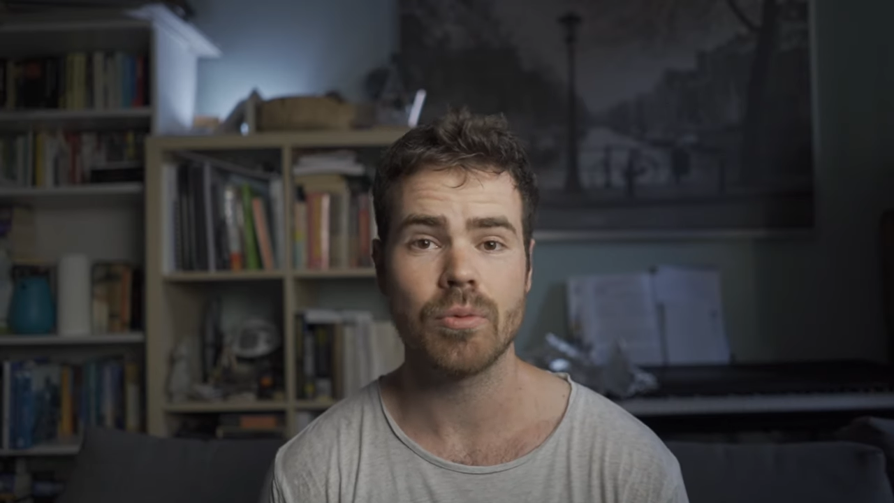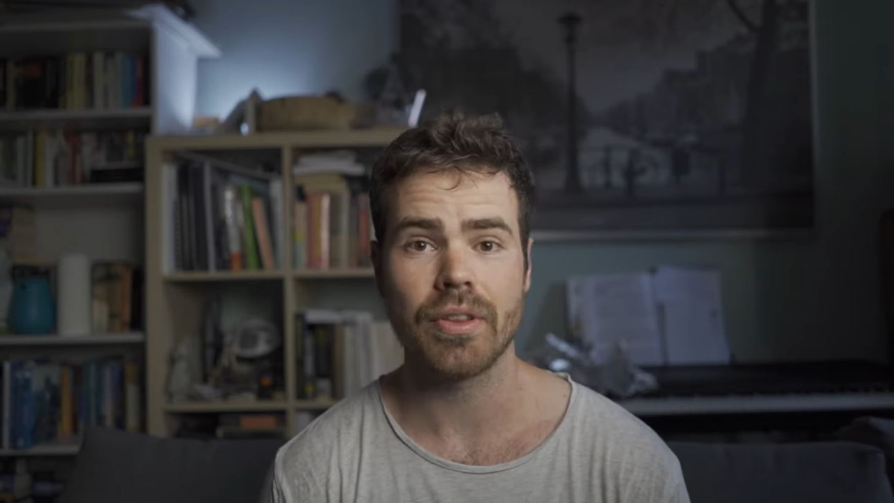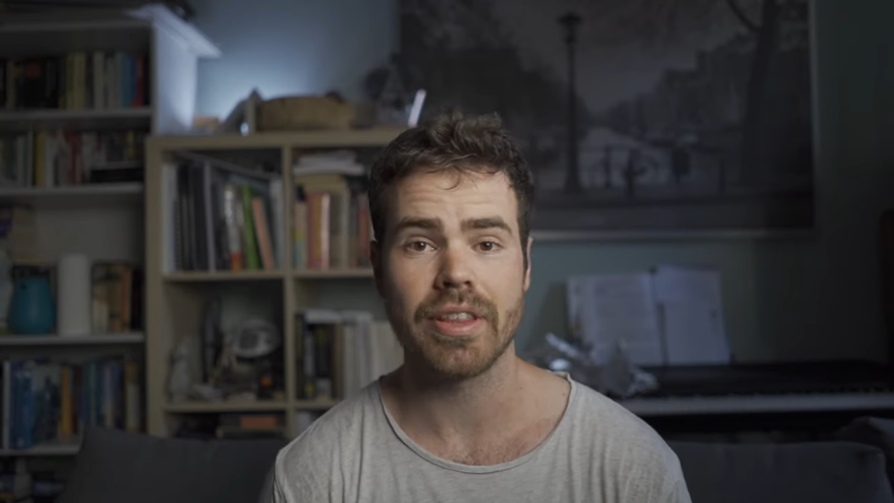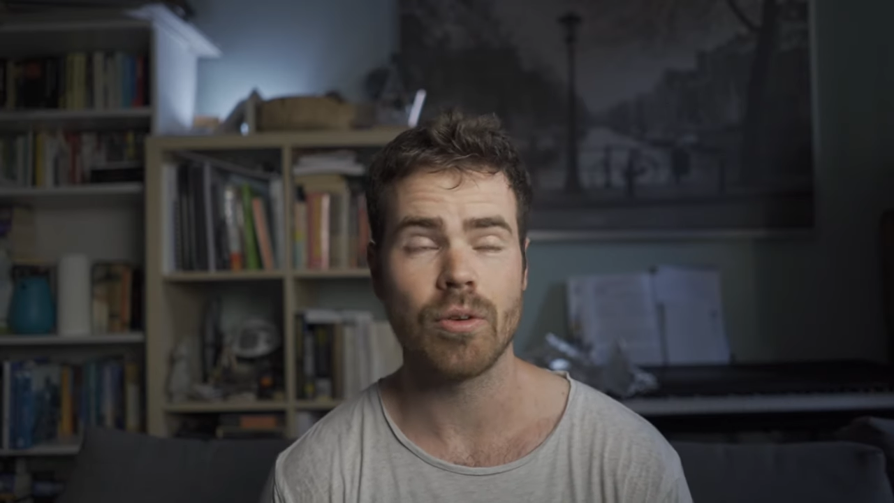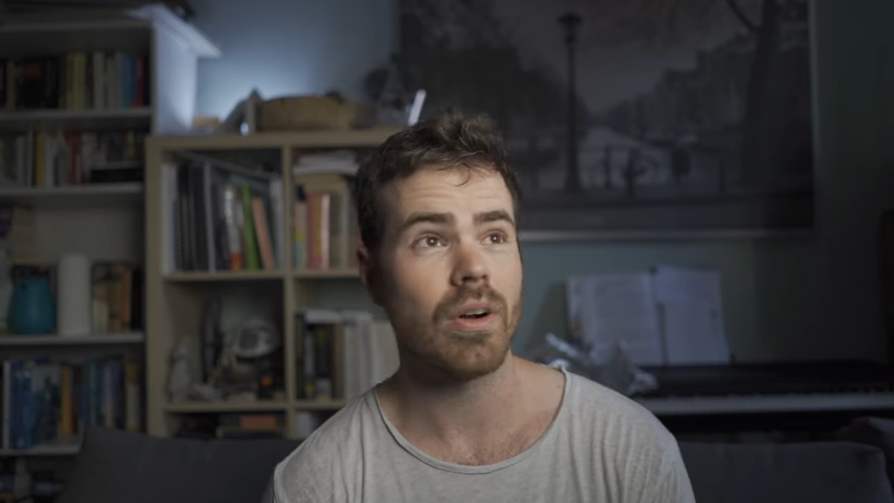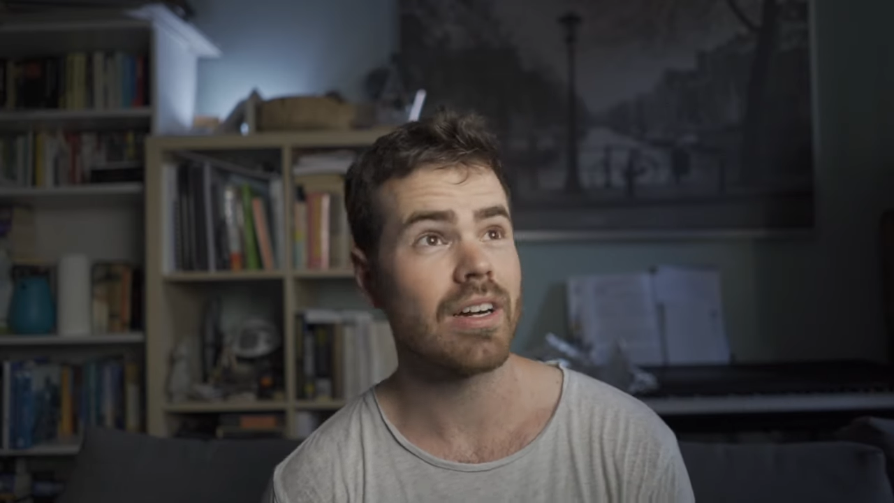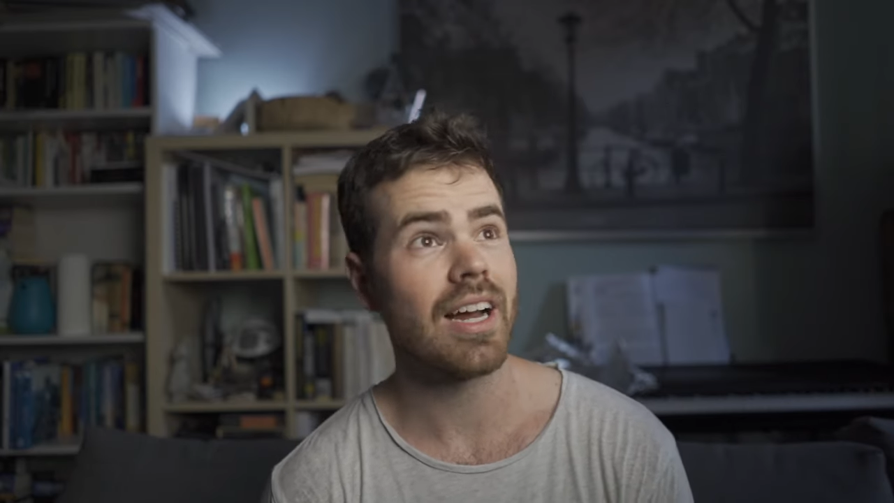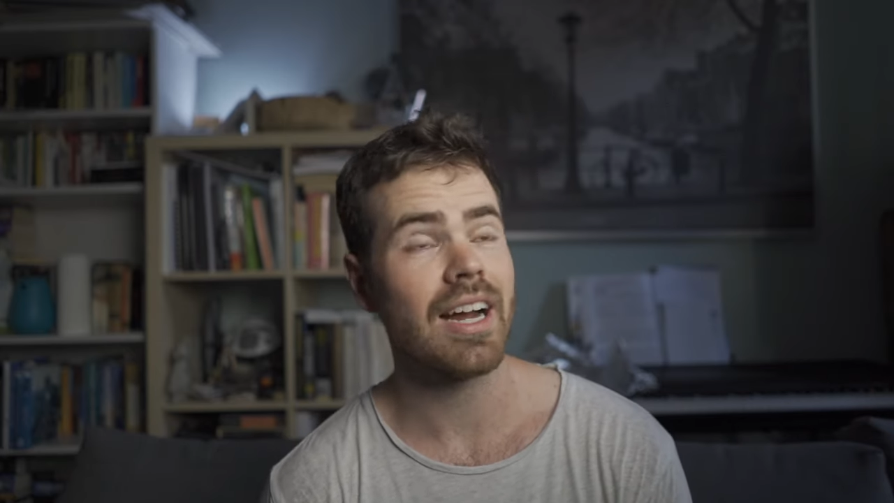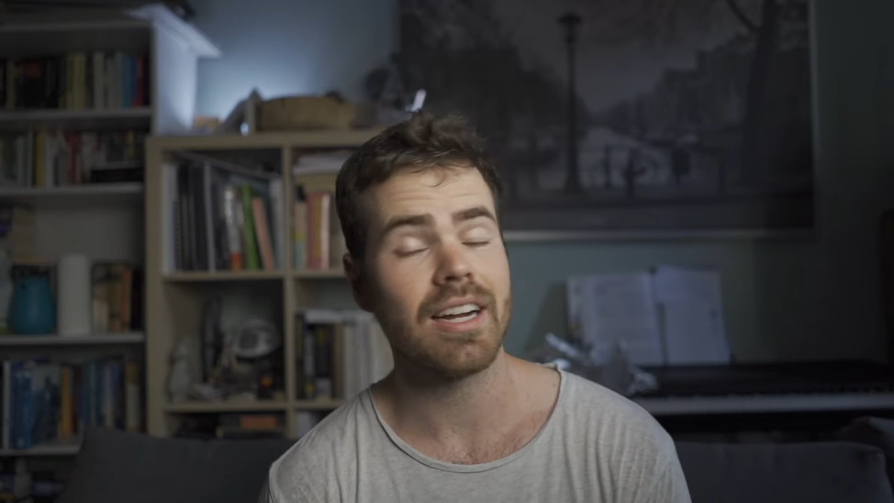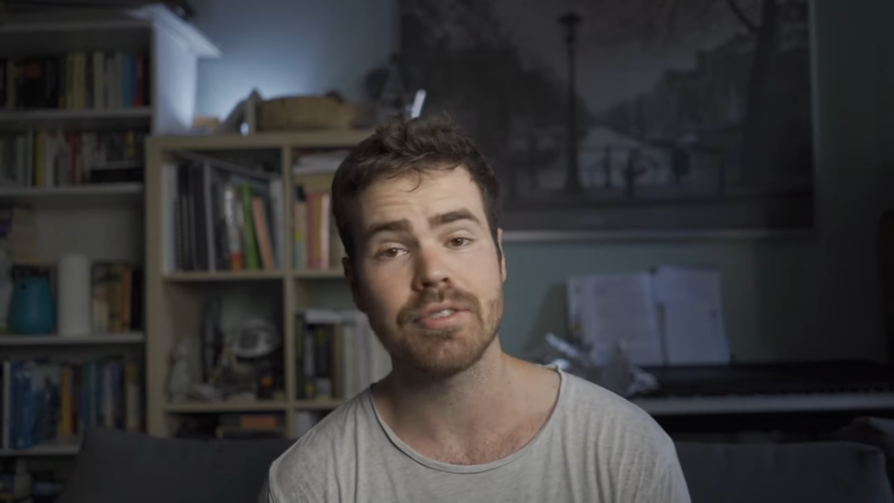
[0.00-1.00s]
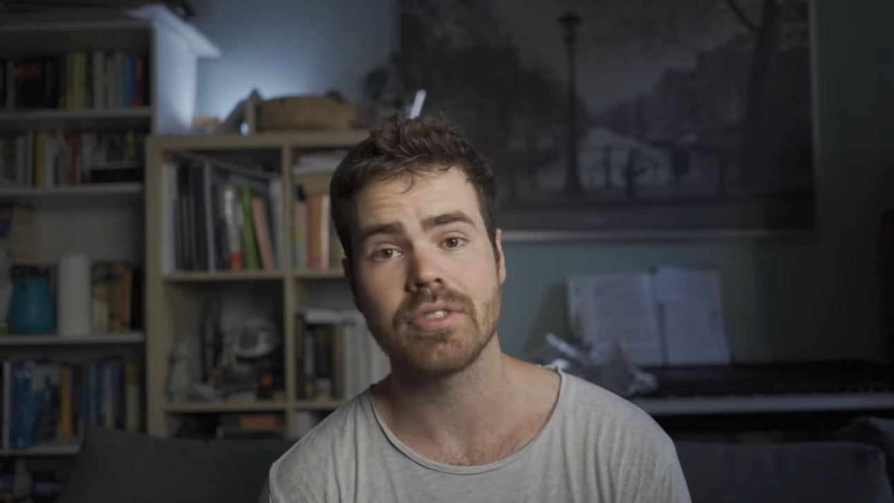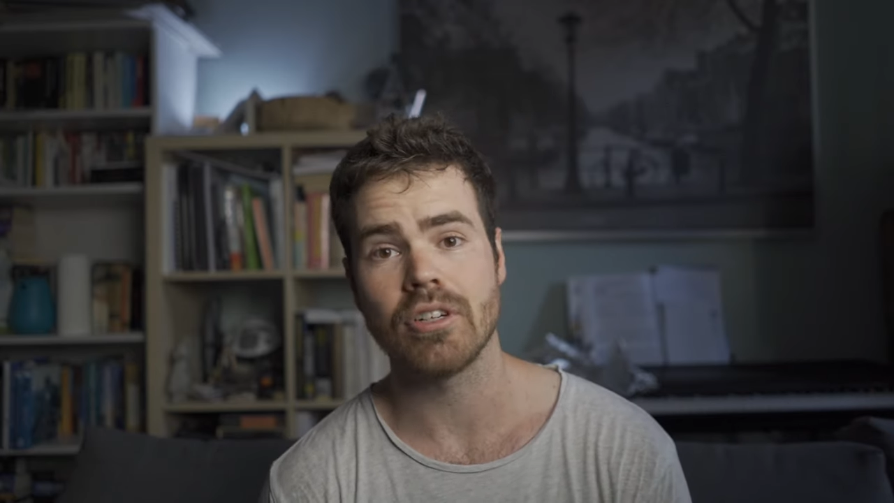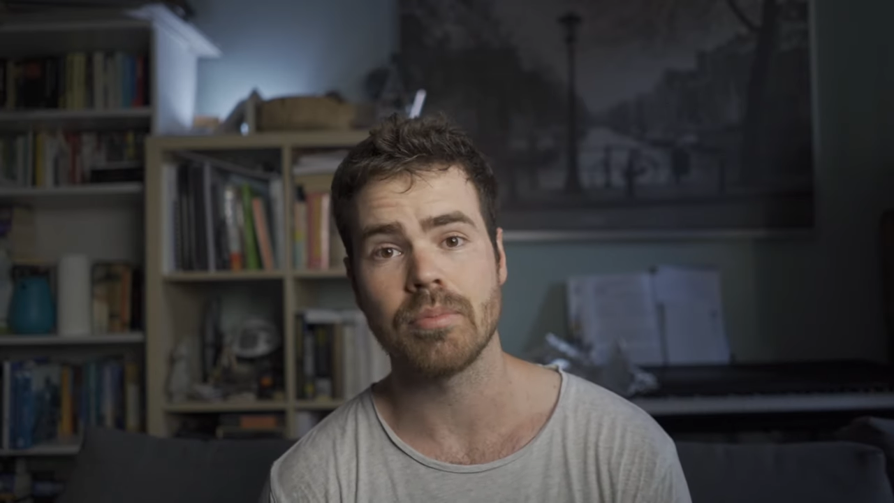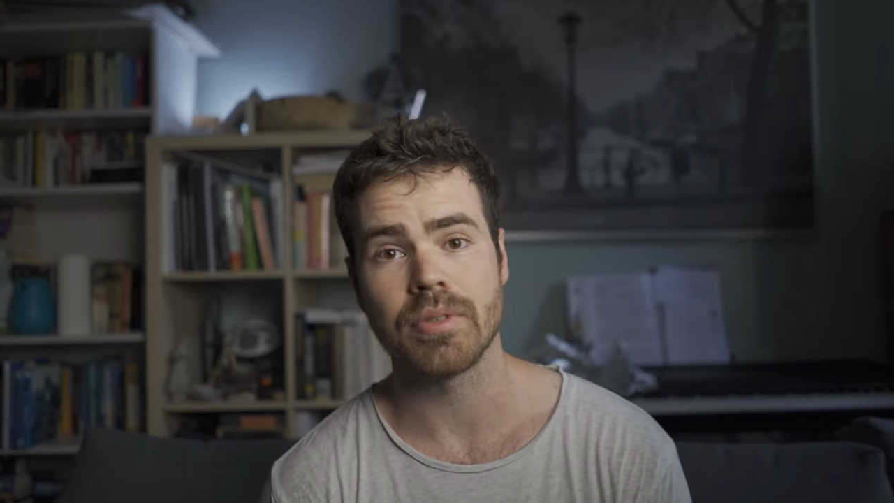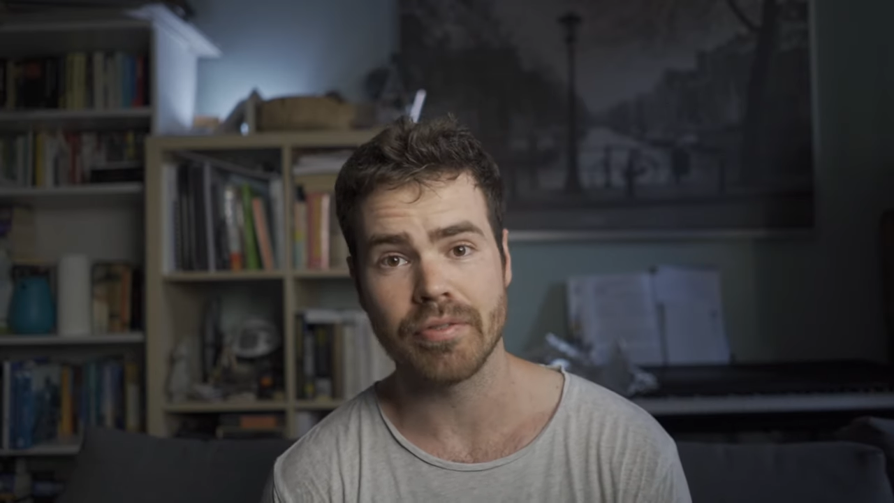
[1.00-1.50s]
with the 1.5
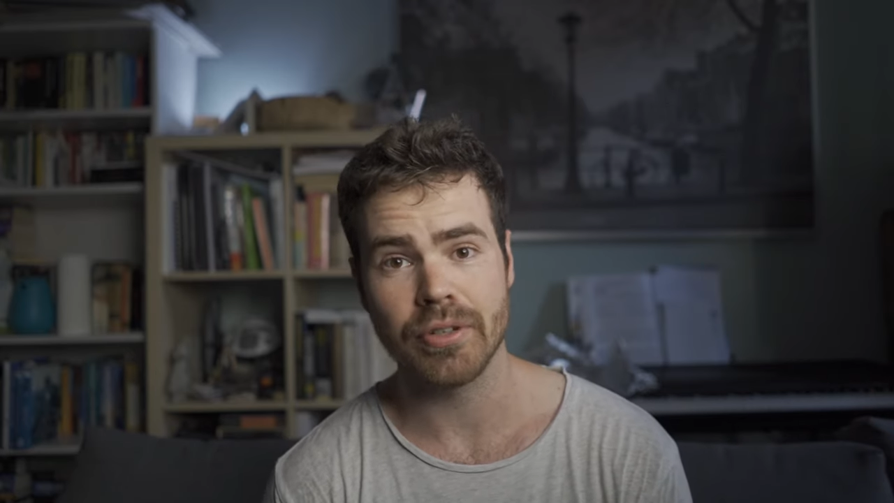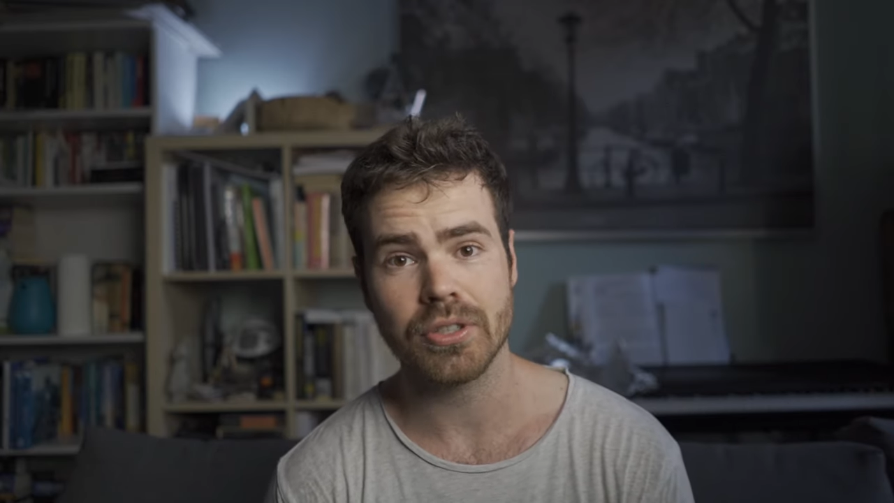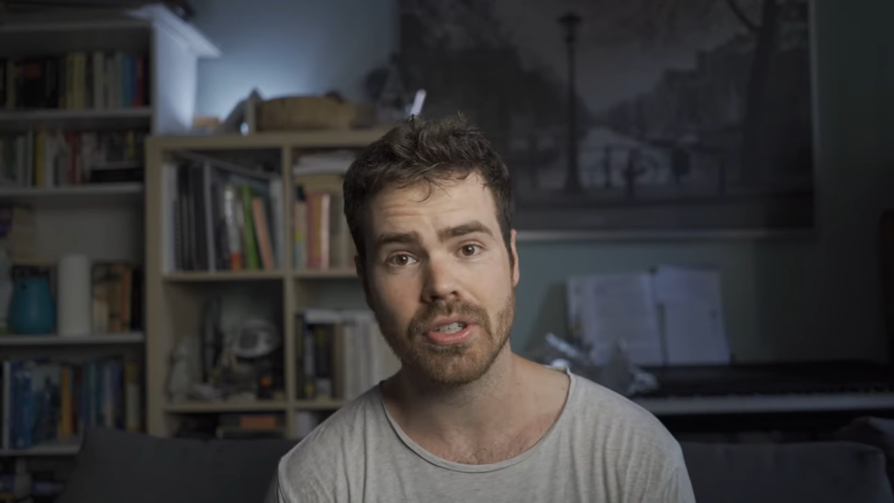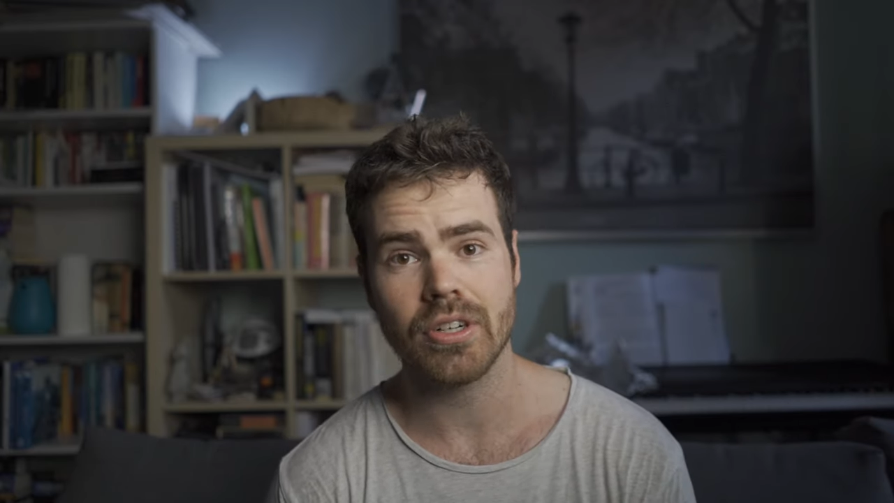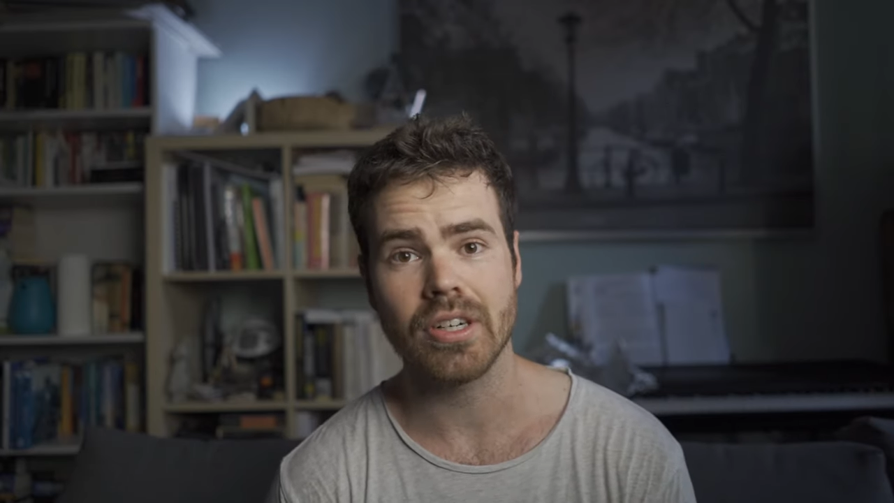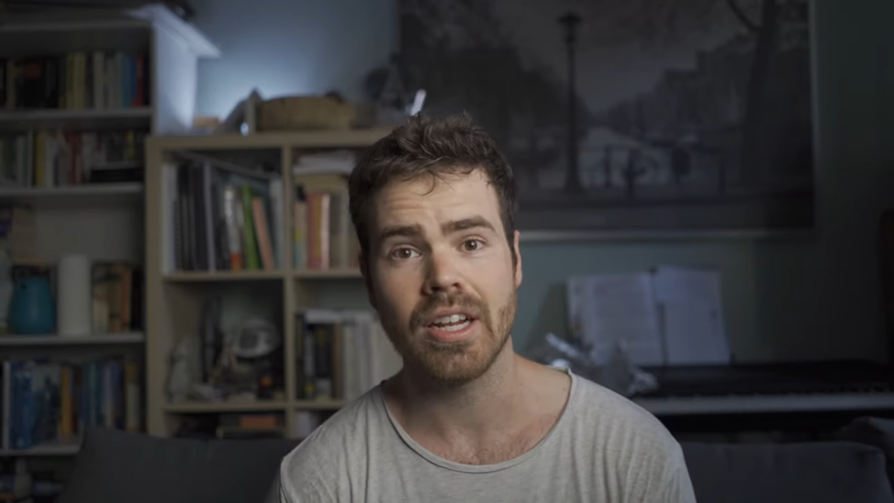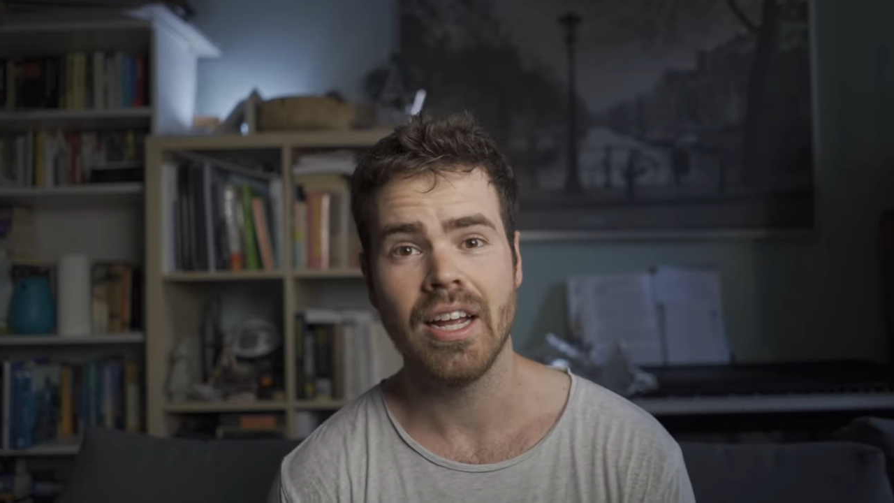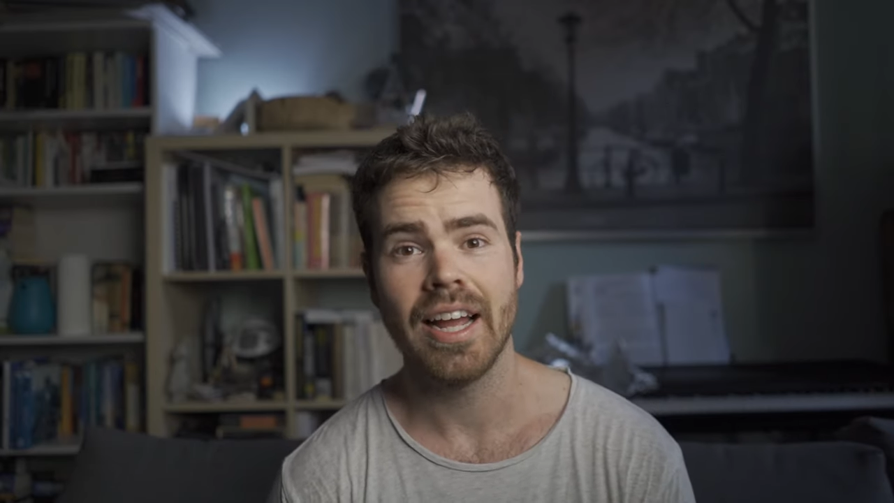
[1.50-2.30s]
stop diffusion on,